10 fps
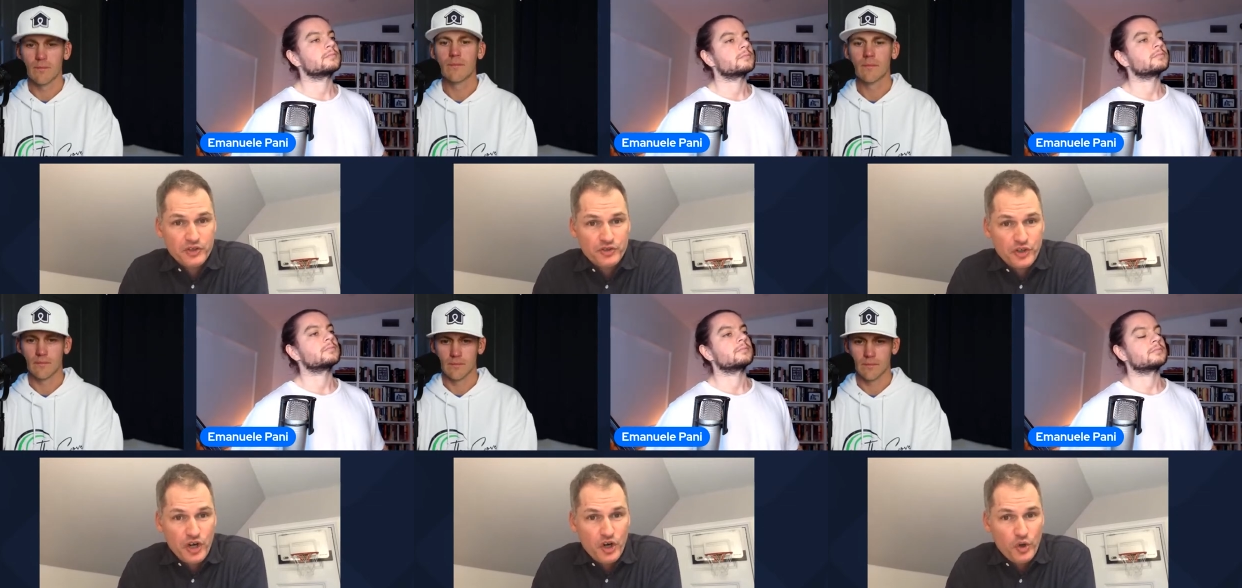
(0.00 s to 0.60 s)

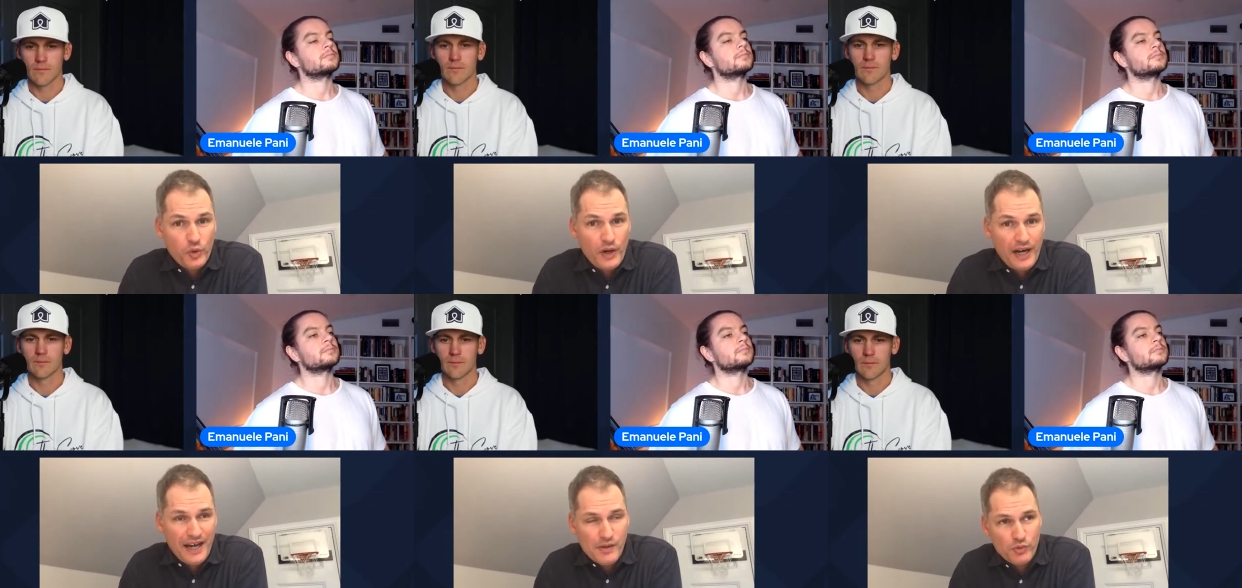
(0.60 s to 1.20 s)
Speaker 1: So
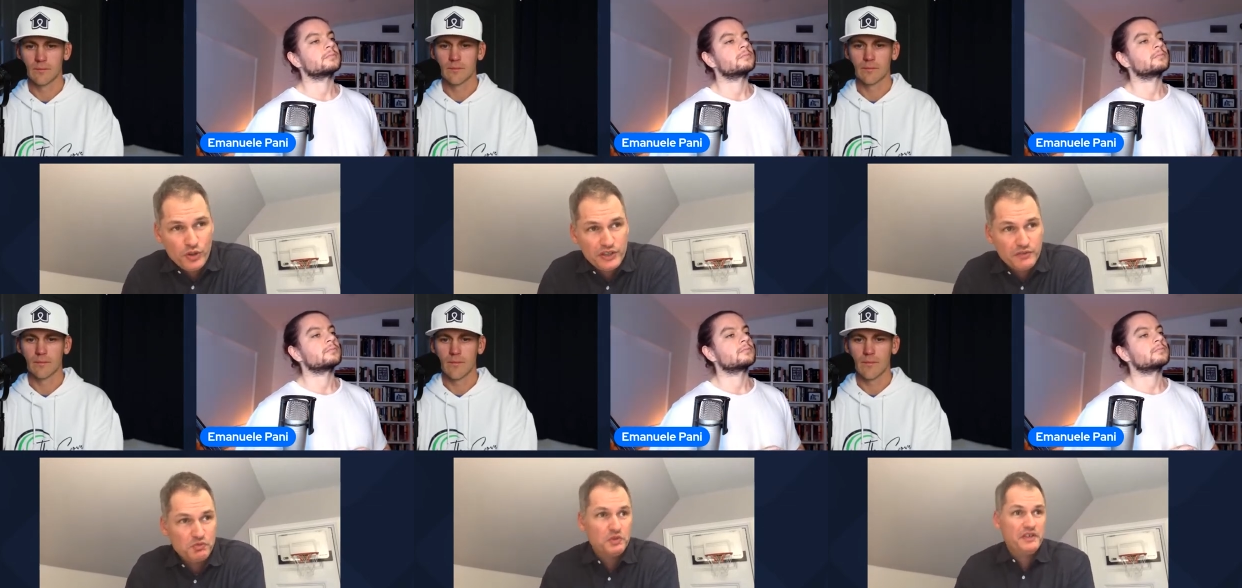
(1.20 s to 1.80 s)
I would, if
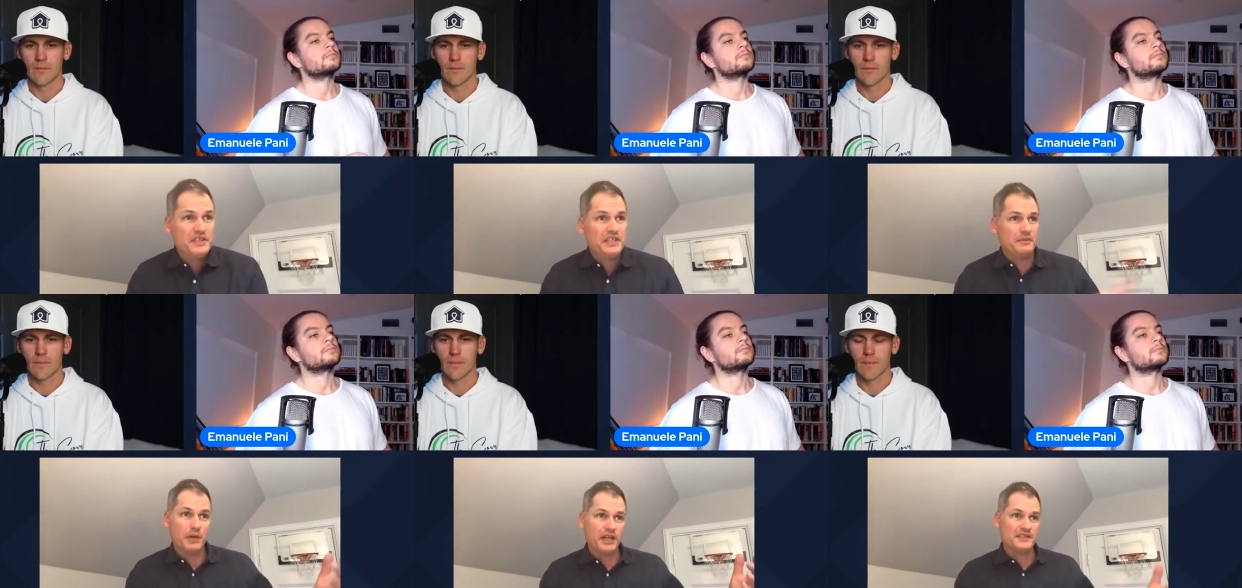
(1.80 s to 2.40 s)
you lived in the
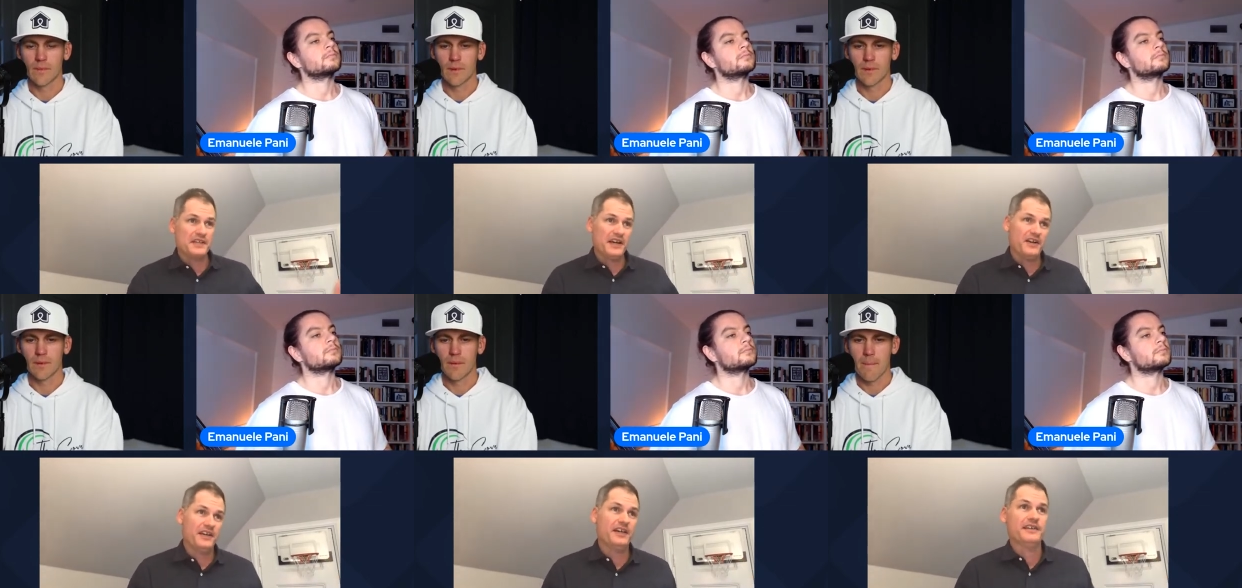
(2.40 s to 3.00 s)
Boston
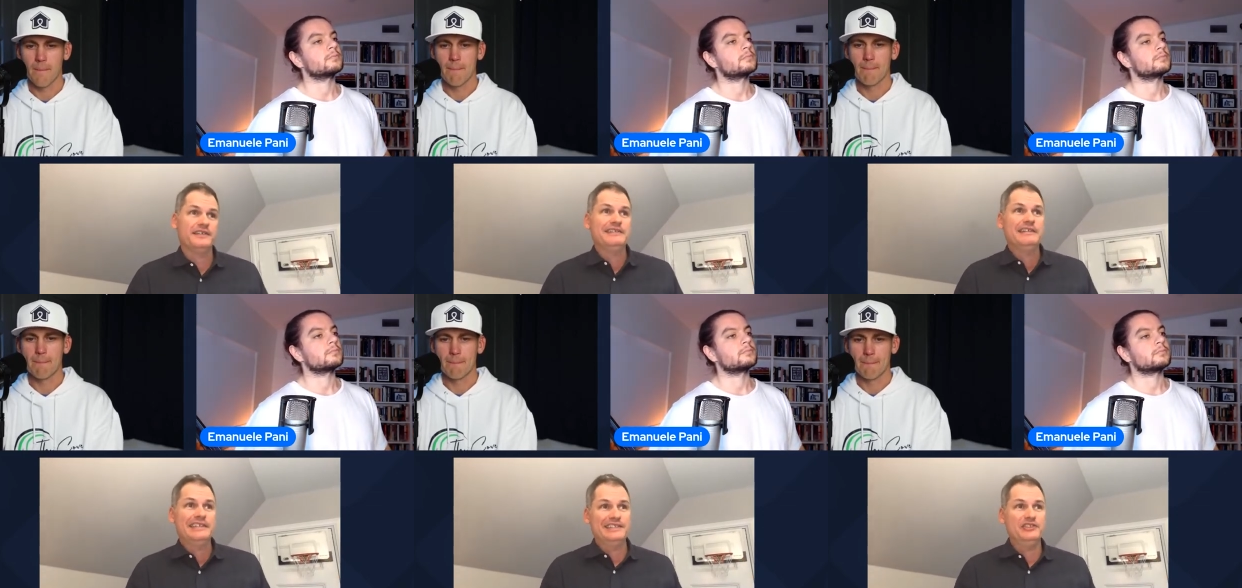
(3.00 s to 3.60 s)
area,
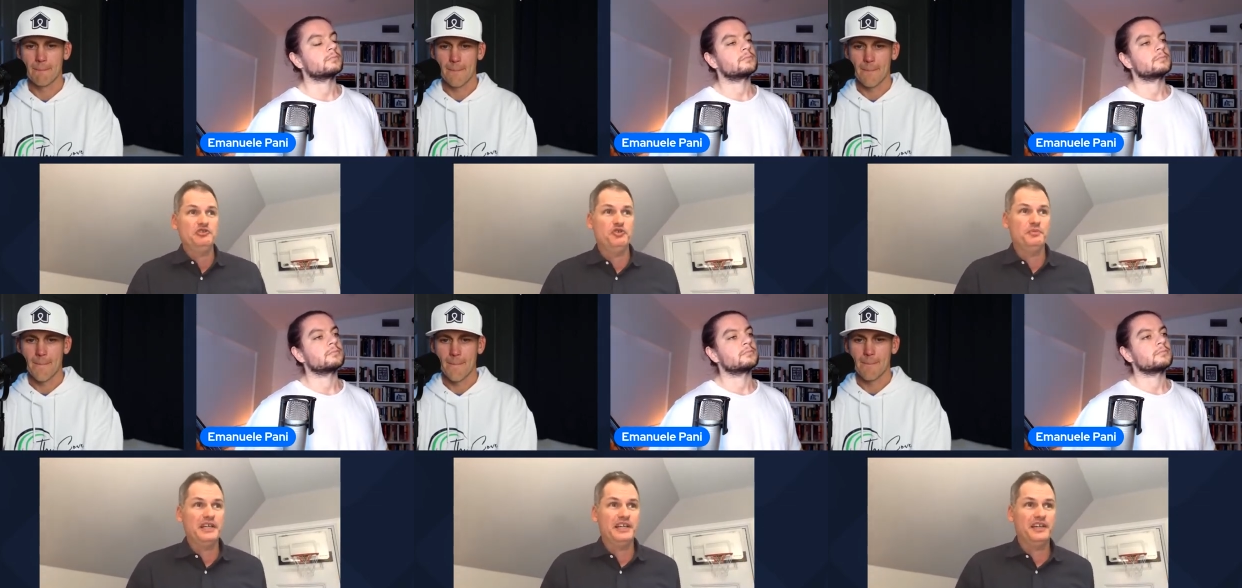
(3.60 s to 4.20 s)
you knew
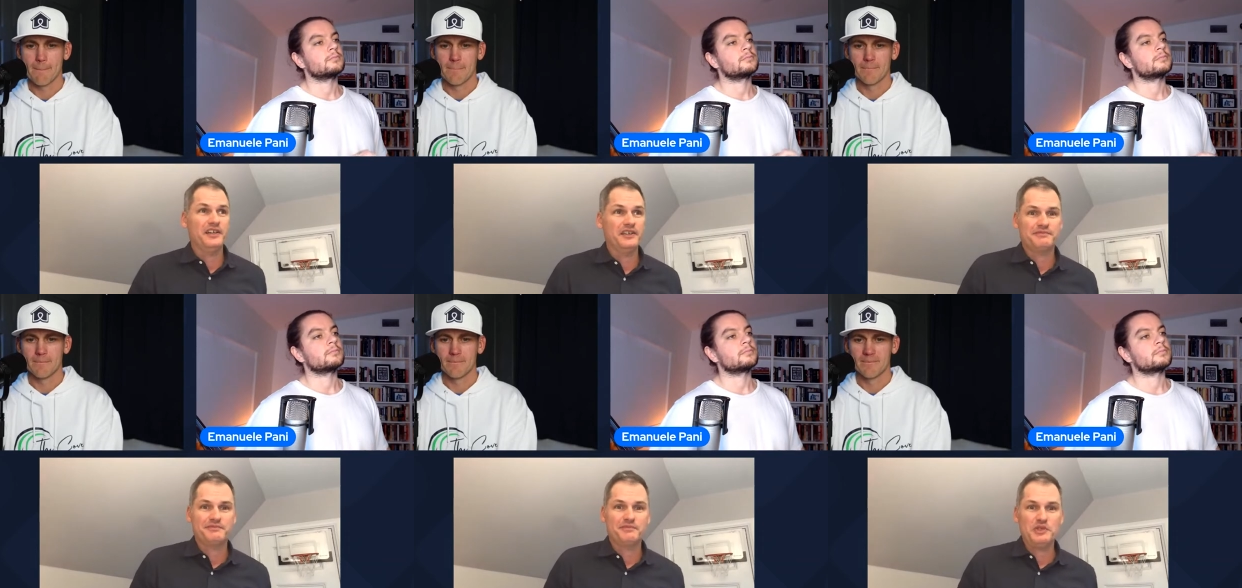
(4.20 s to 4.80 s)
me, or
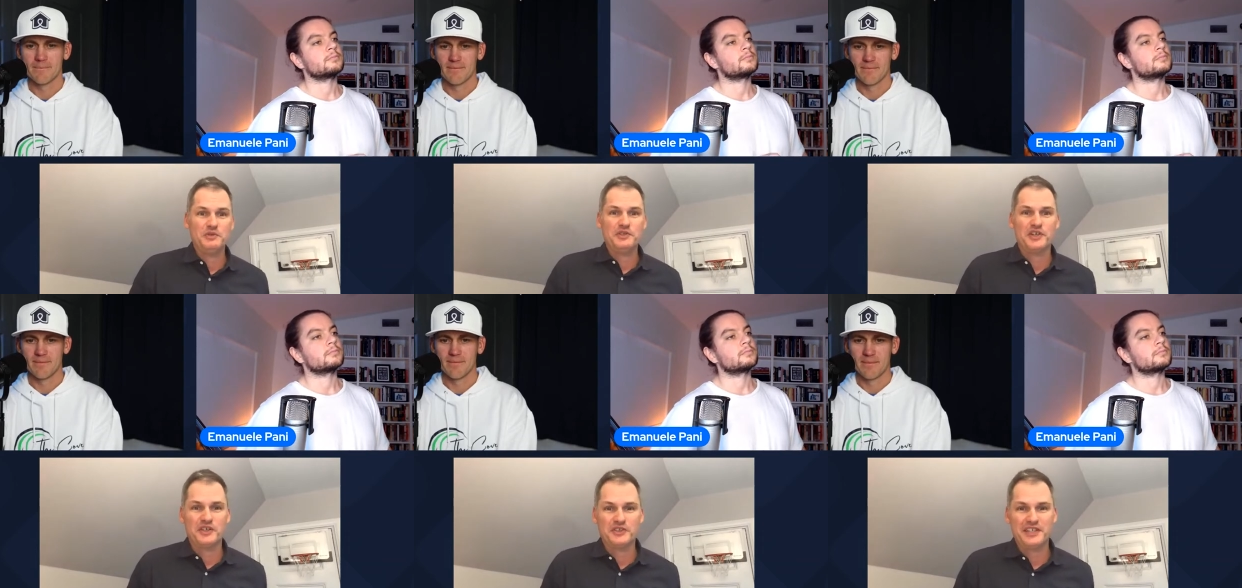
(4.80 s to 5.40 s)
we knew each
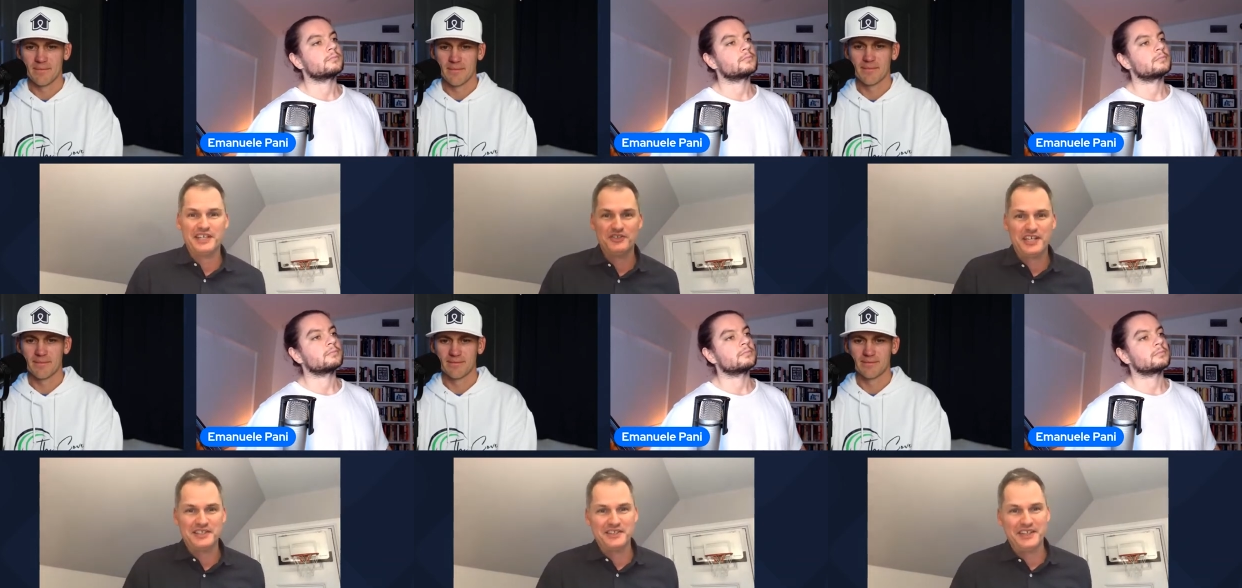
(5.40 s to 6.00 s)
other
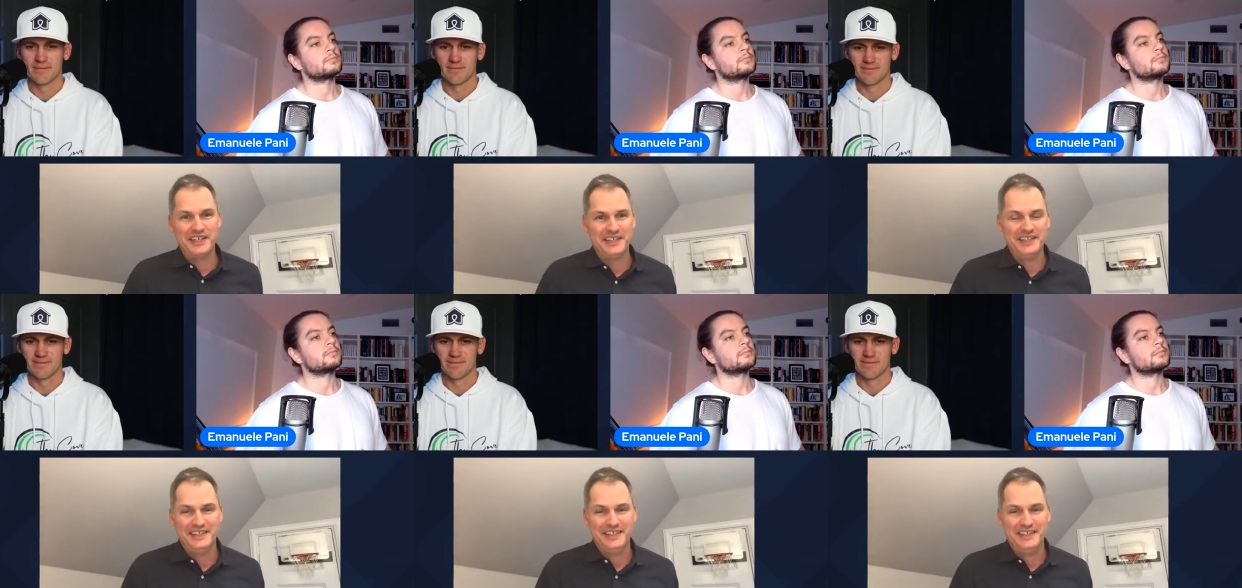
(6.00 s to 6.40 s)
tangentially,